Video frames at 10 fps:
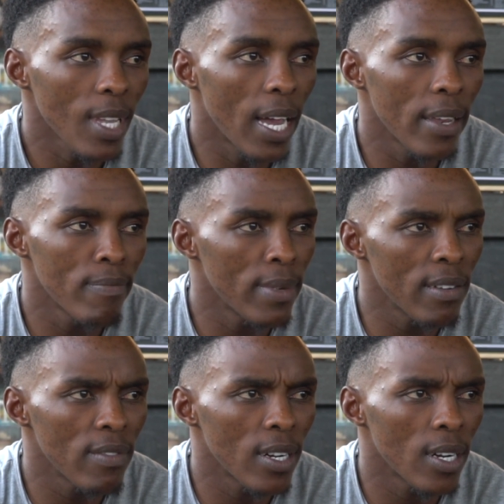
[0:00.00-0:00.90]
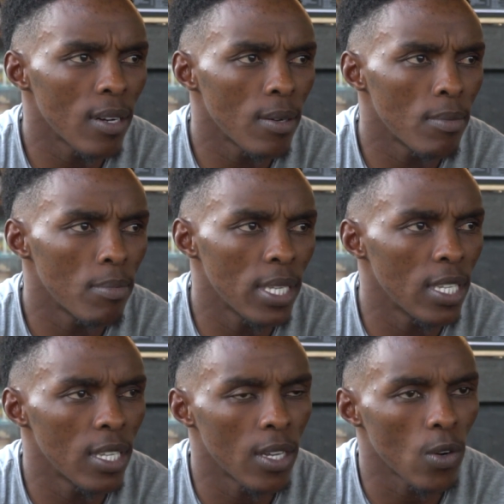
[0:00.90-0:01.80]
never been
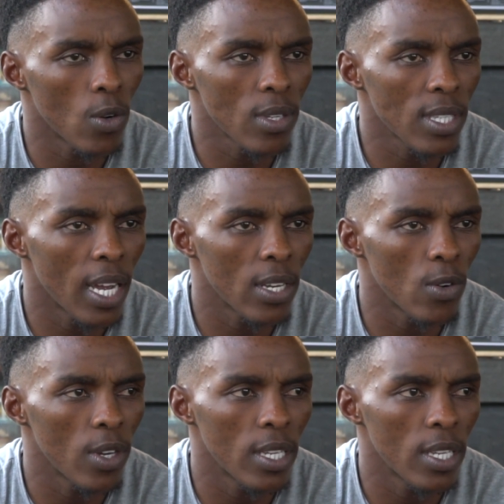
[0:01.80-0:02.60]
in a wrong side or